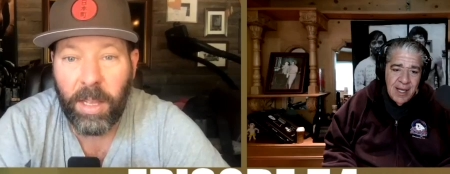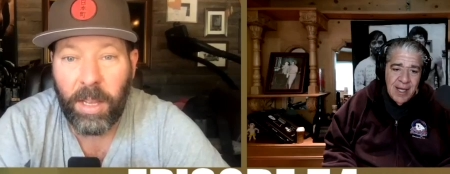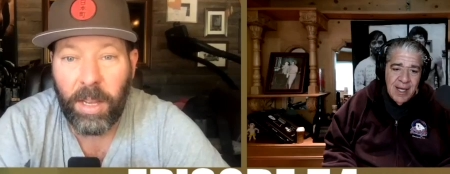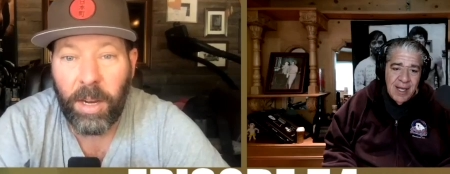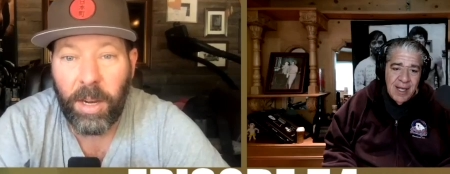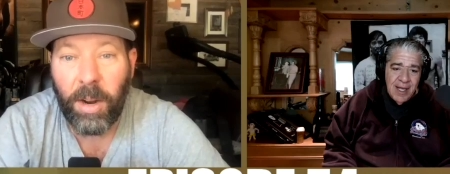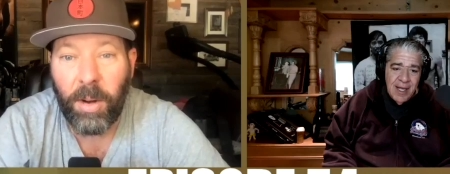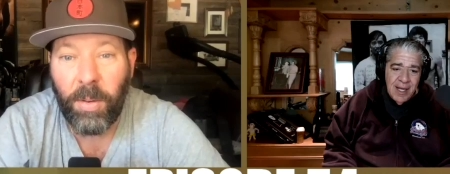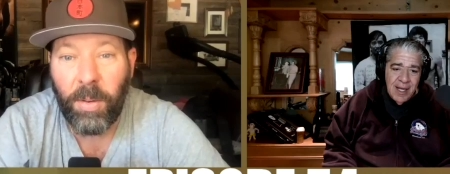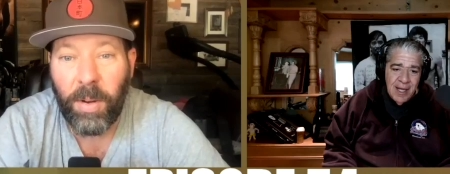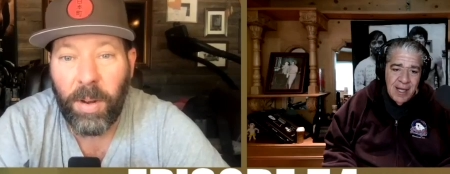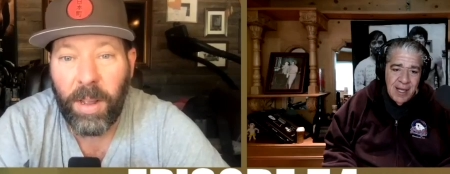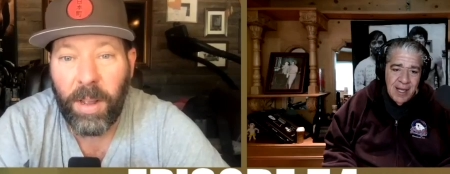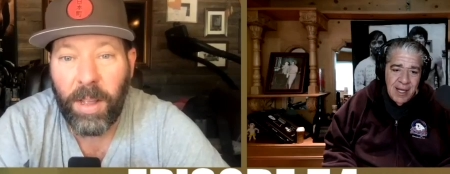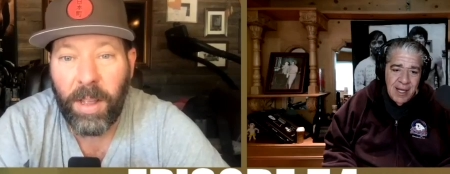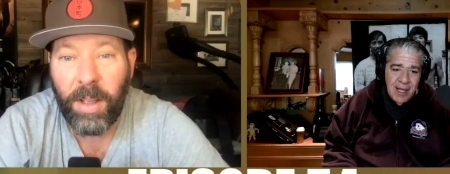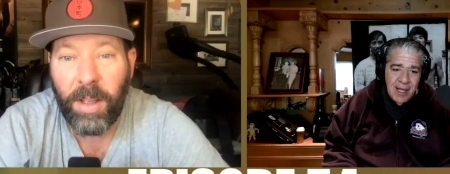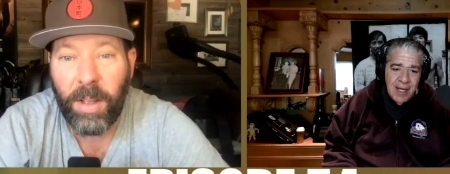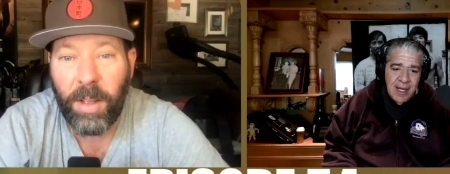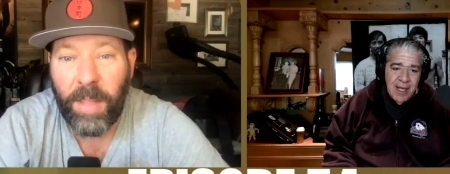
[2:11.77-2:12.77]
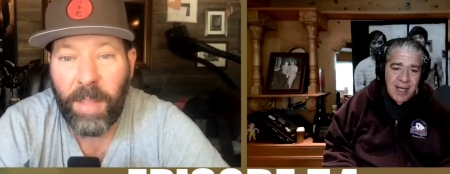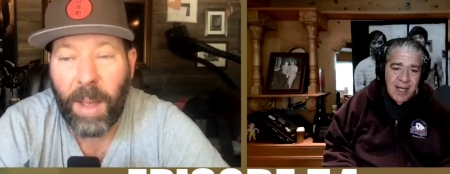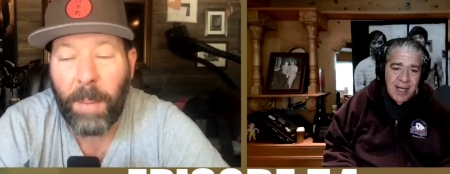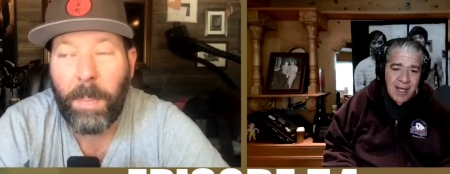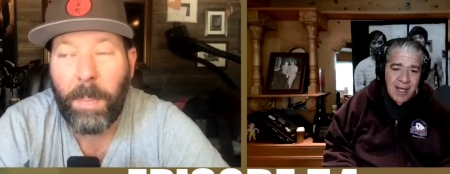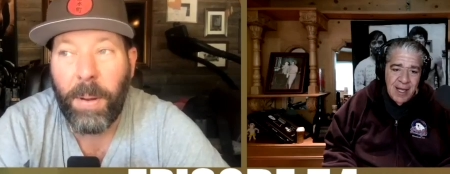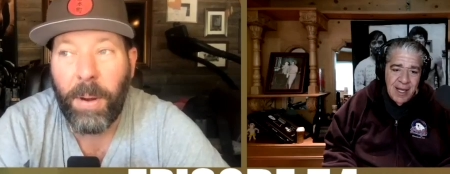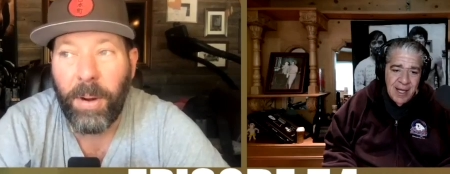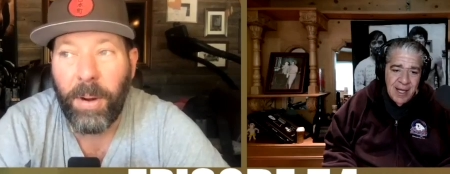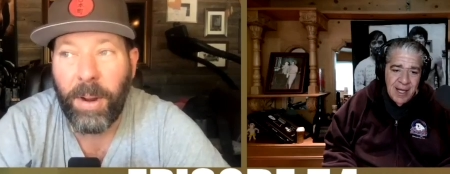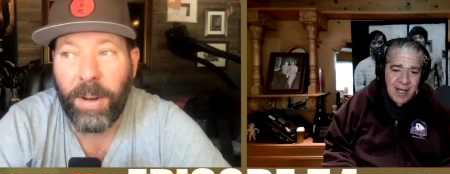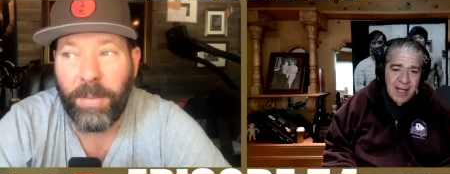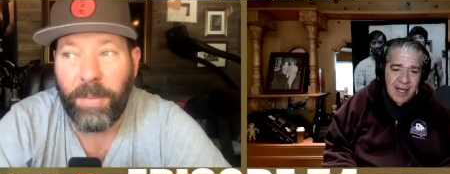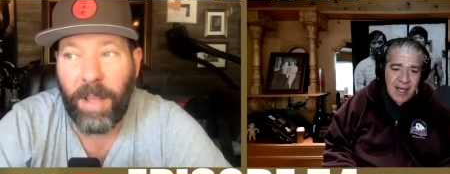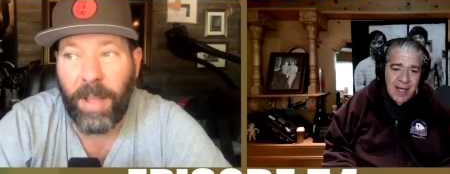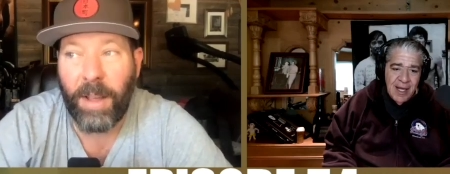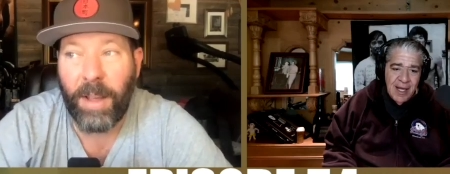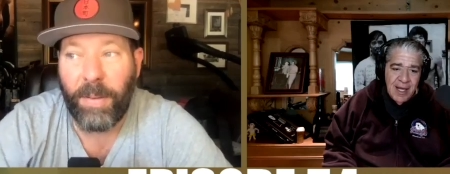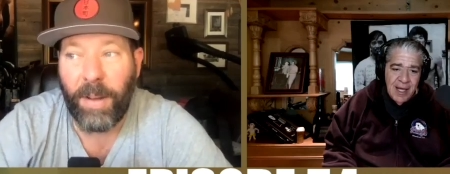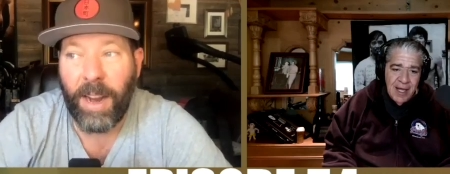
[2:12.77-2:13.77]
Speaker 1: You know, that period of
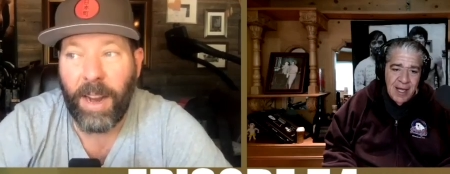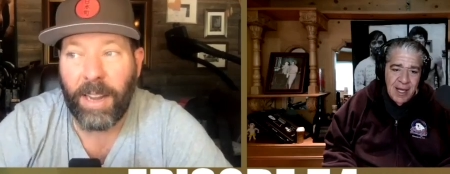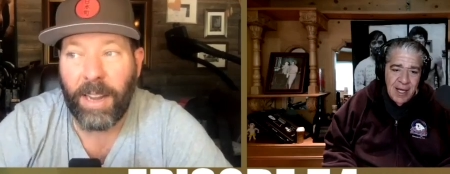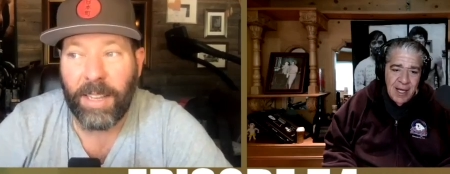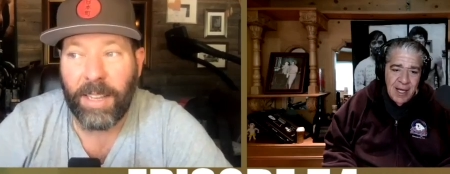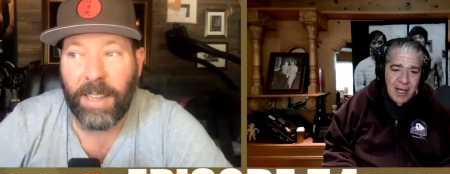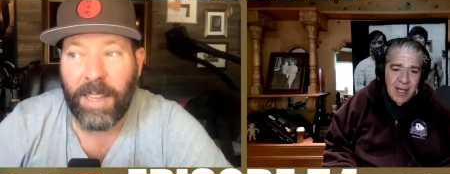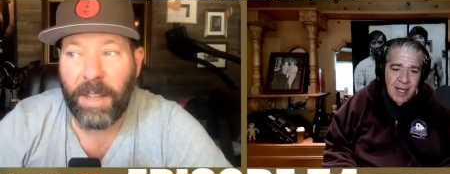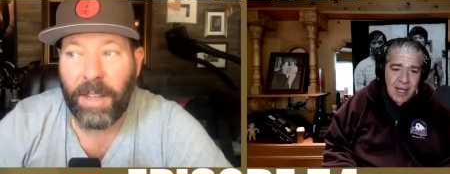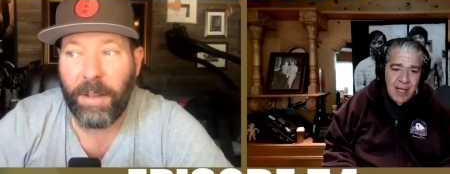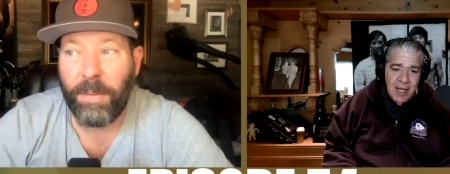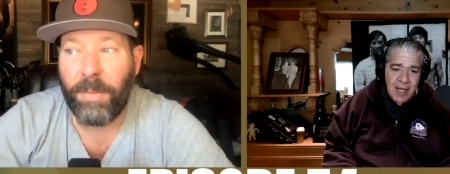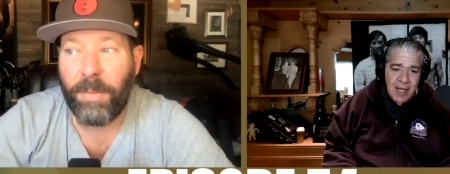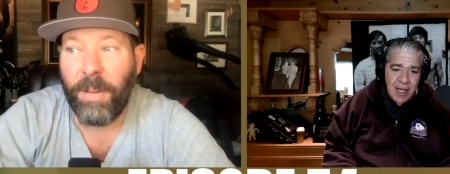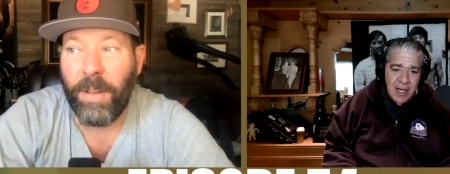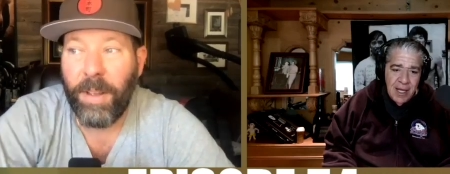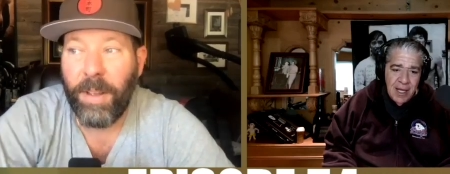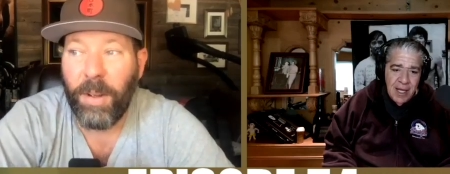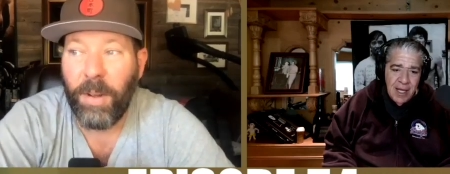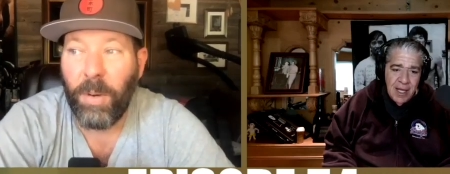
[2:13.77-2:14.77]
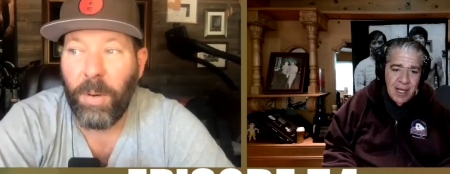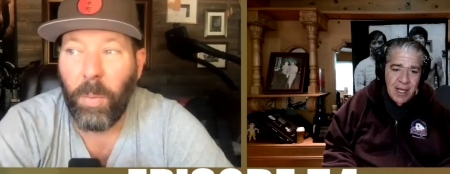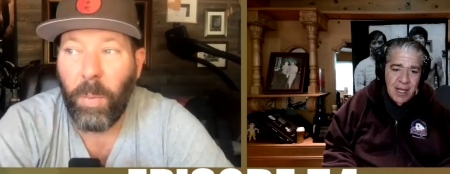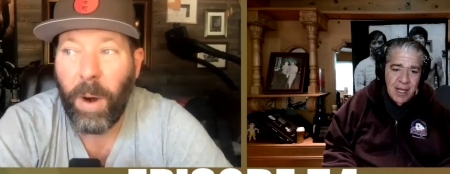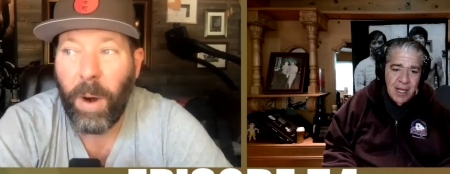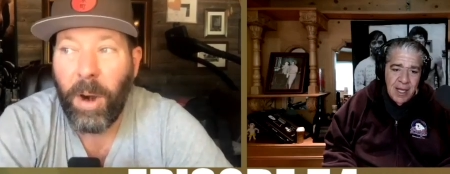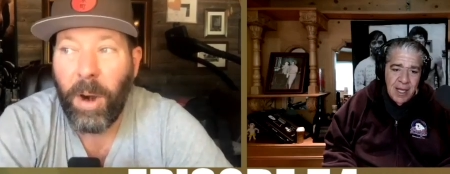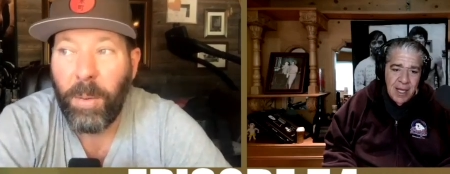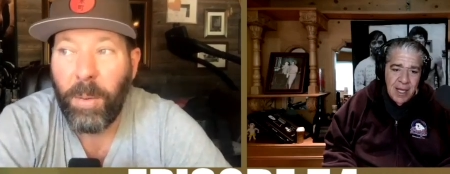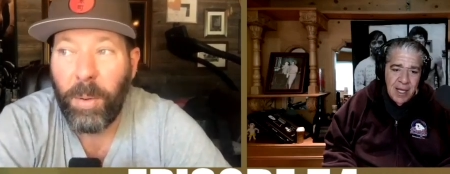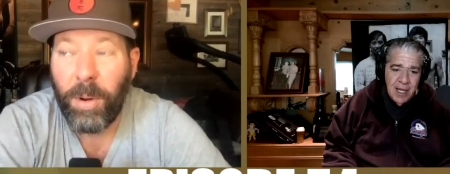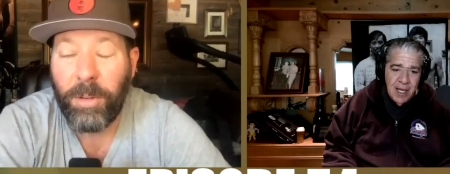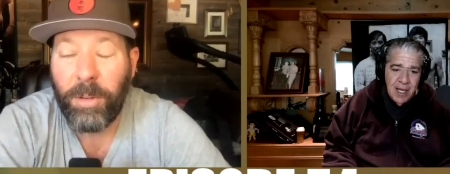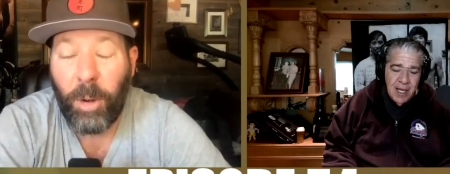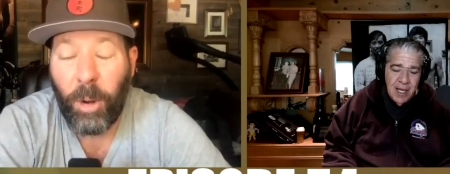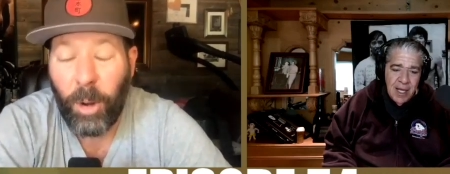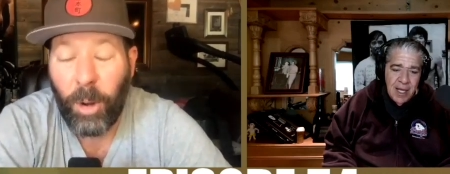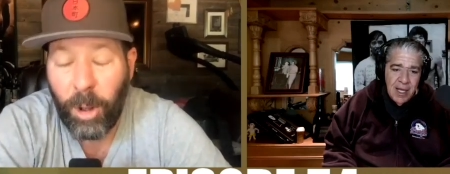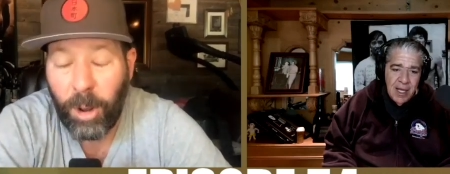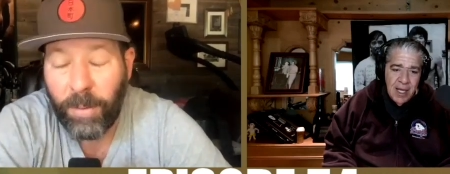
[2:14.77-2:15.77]
life I got to live, where it
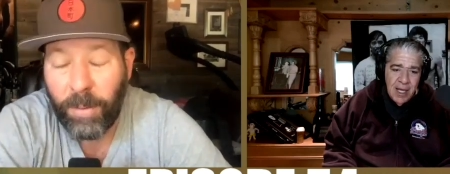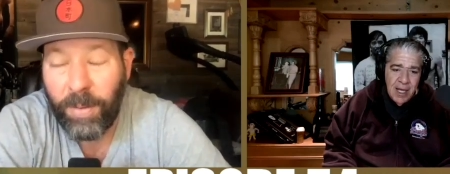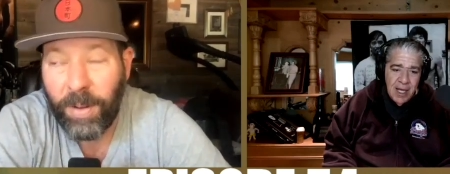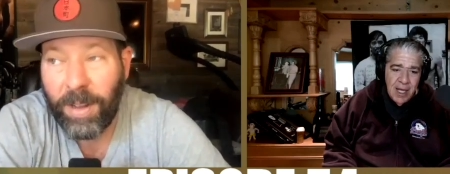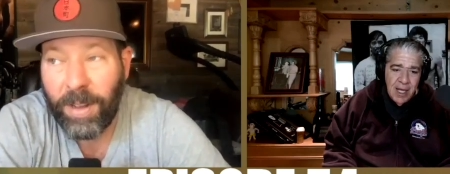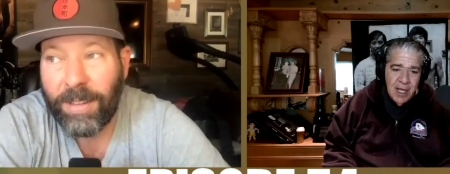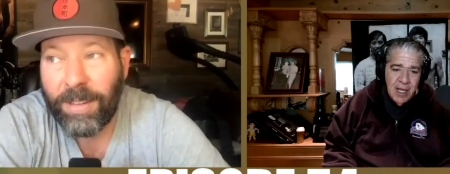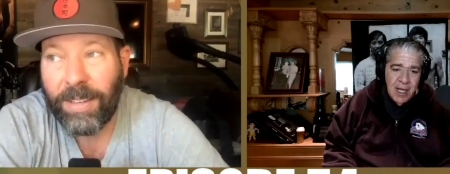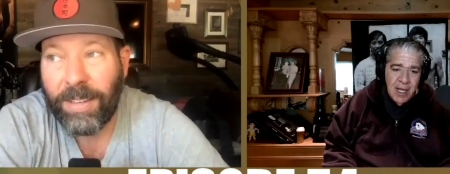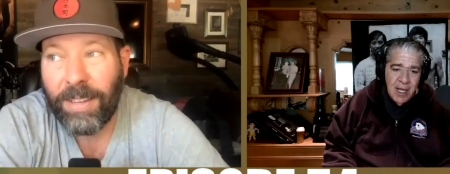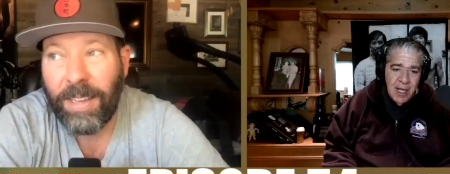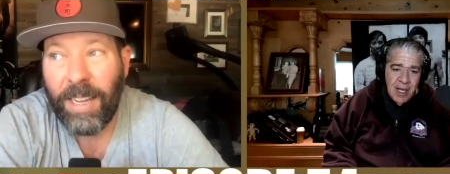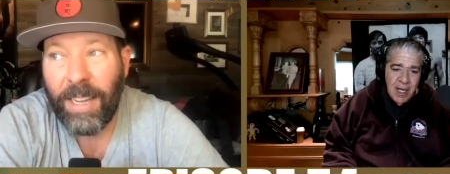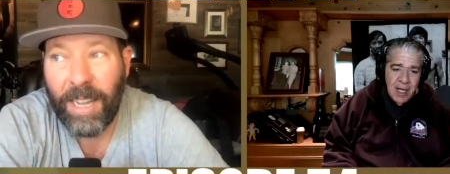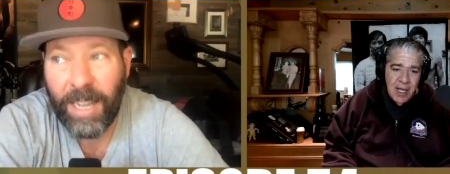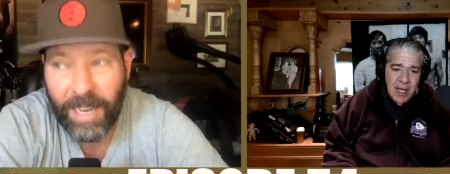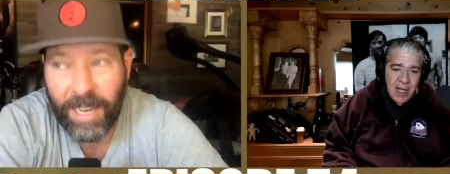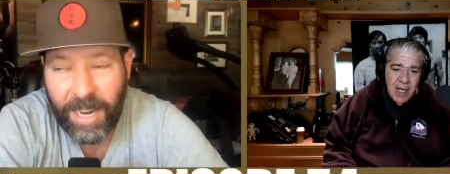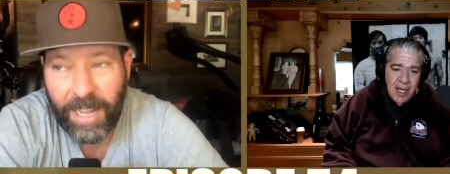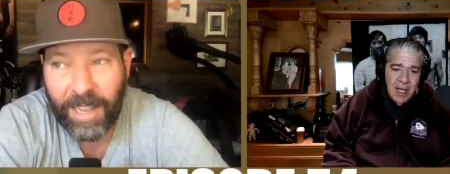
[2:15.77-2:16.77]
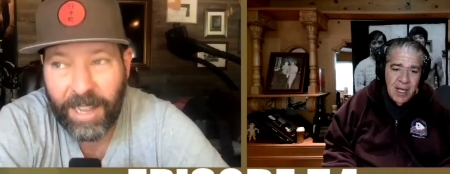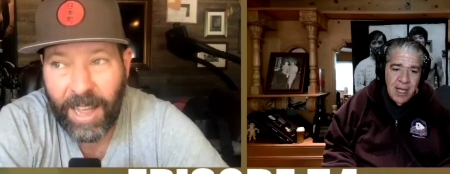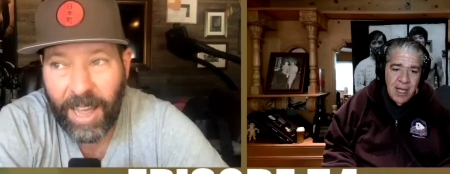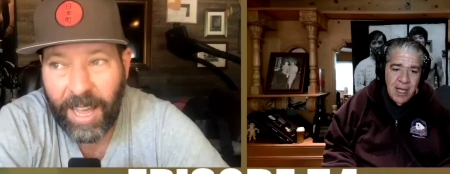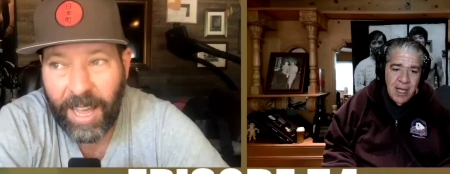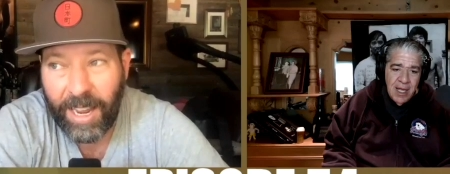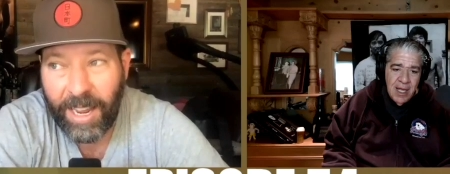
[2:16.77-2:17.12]
was all of us in LA,